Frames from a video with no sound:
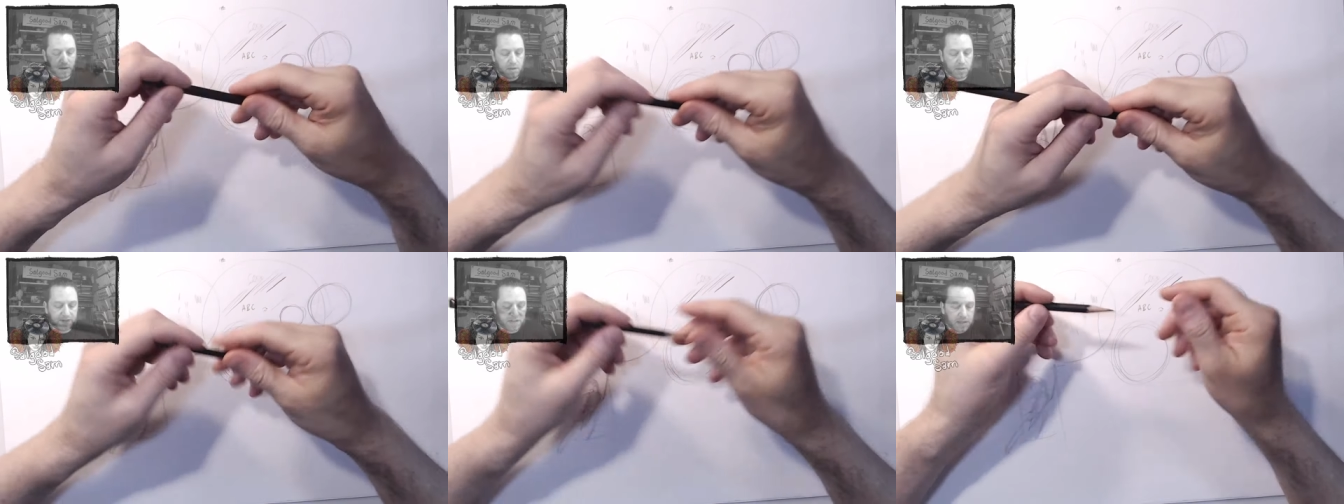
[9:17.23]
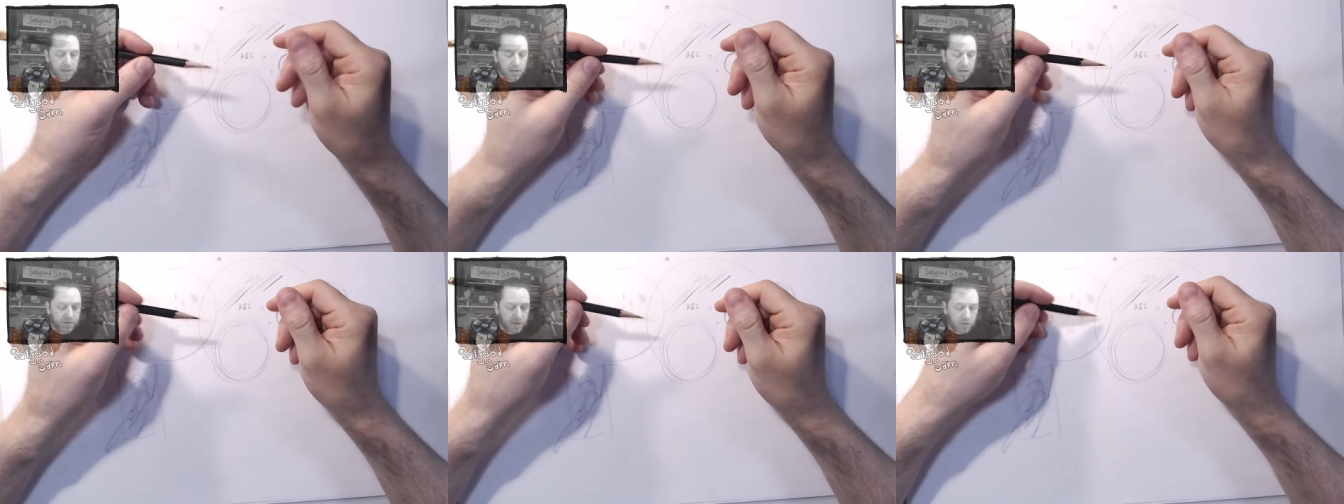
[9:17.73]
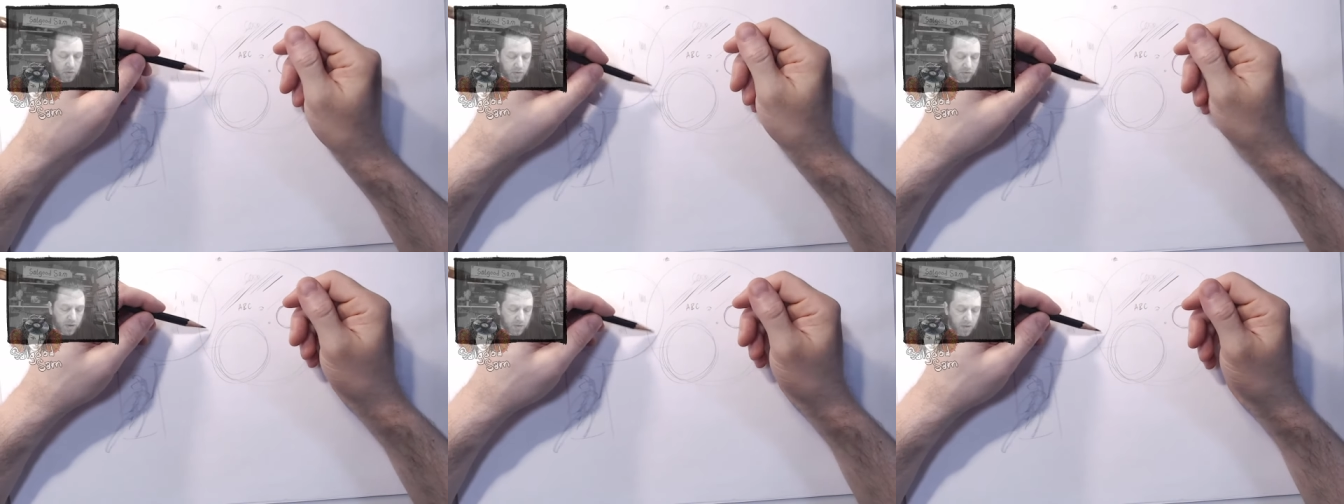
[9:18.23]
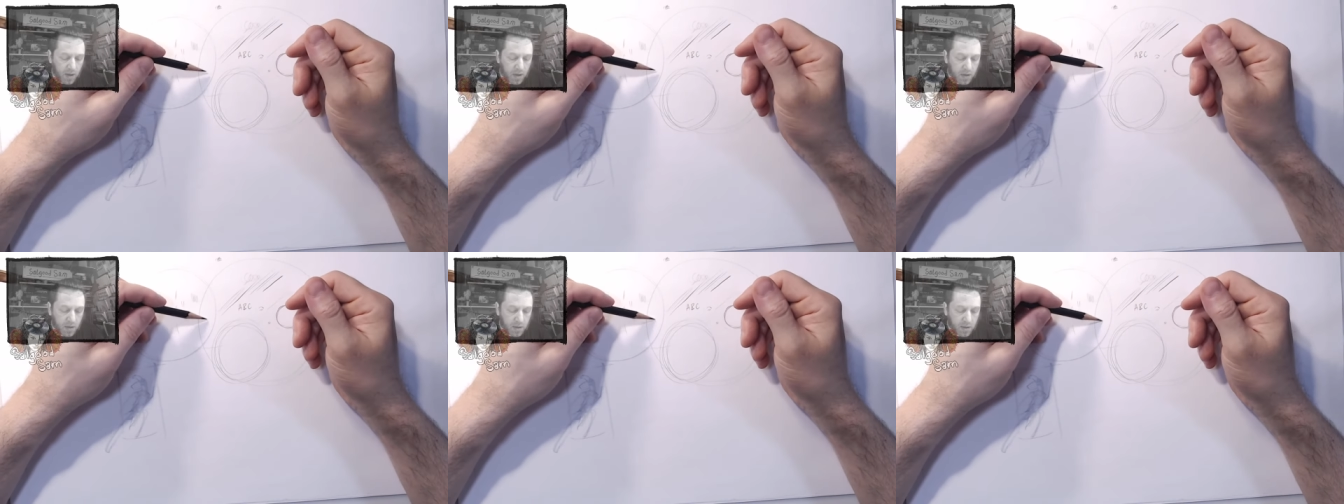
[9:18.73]
A lefty? A lefty is what I was trying to say.
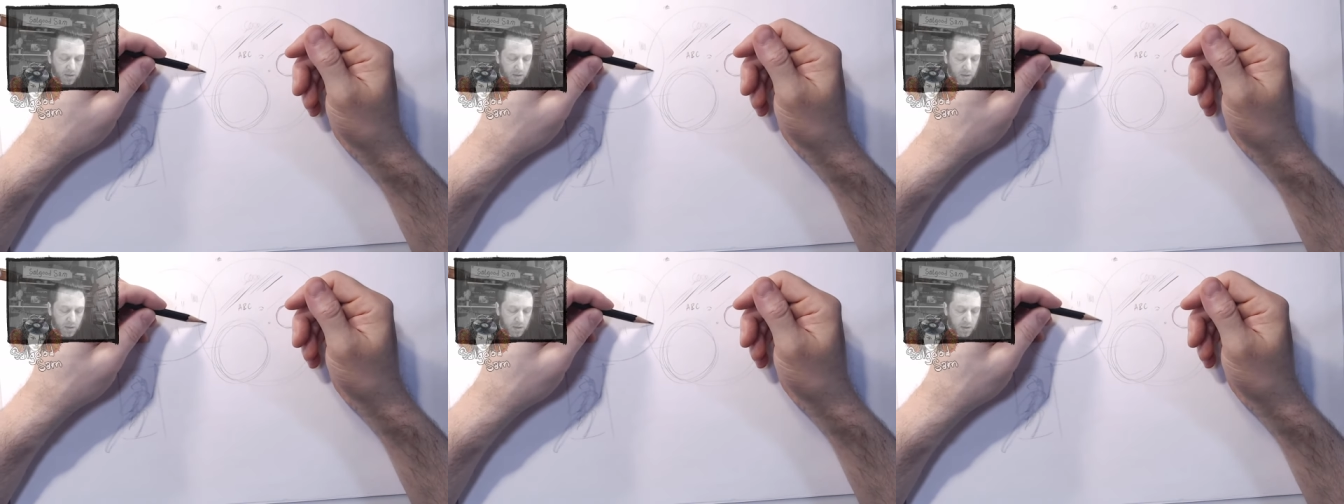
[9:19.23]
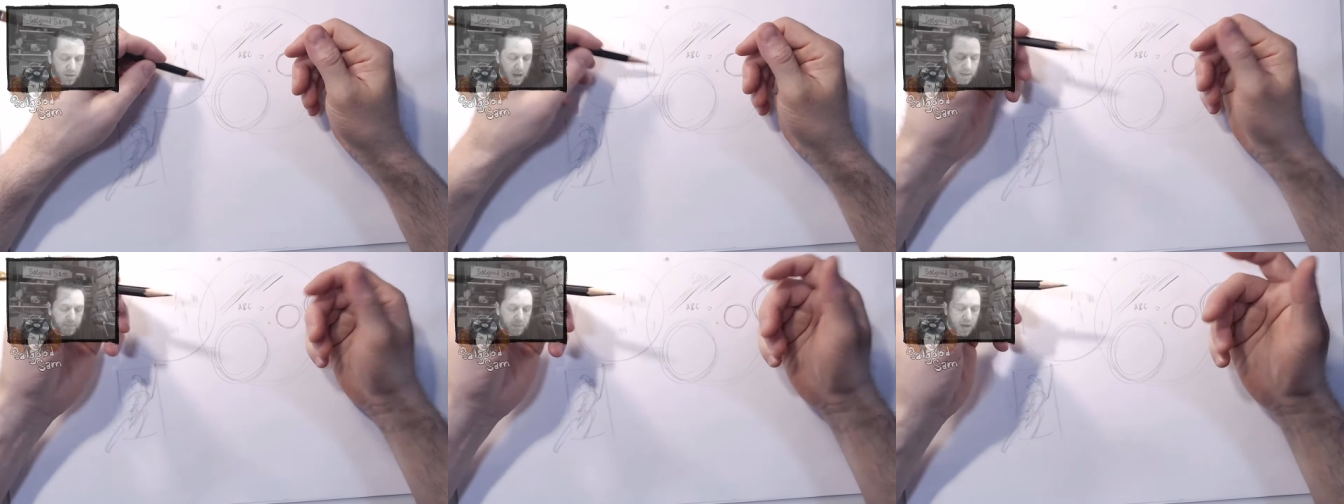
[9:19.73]
I'm